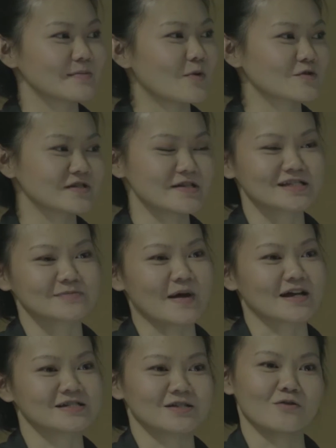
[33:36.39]
most of these
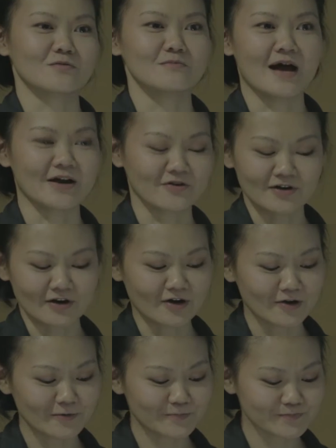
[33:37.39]
specs don't matter at
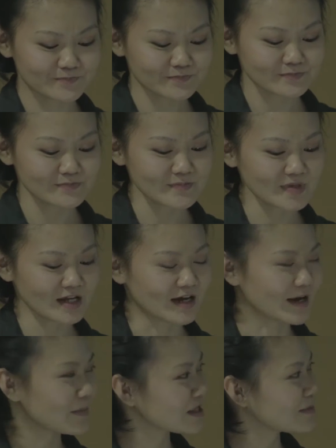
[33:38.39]
all.
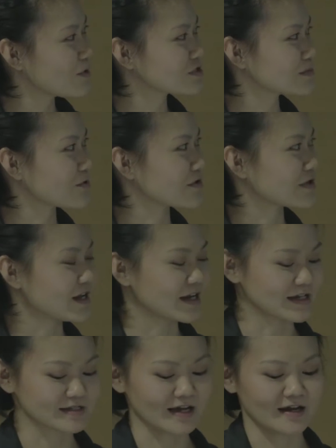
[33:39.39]
But the most important thing
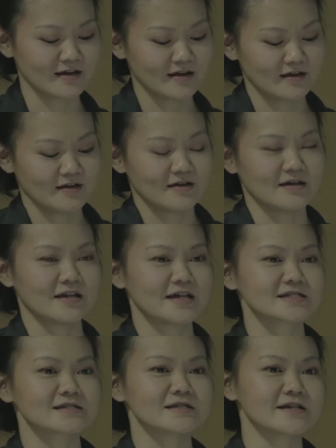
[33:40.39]
is that it
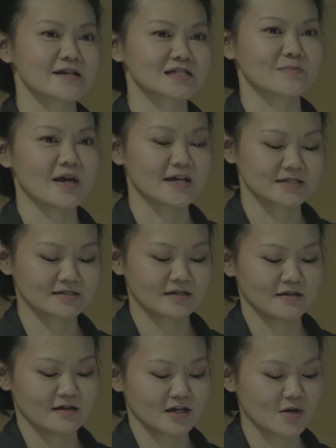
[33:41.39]
is a Linux-based
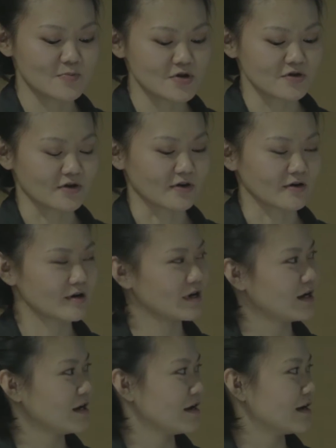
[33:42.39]
computer
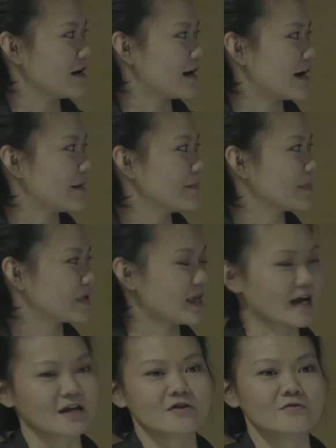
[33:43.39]

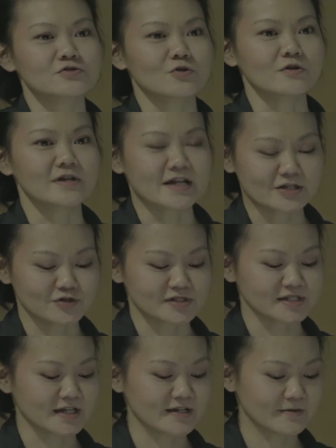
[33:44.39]
that can control
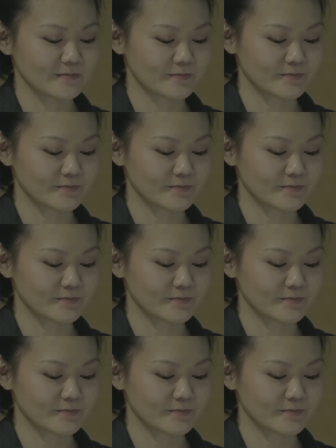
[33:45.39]
electricity.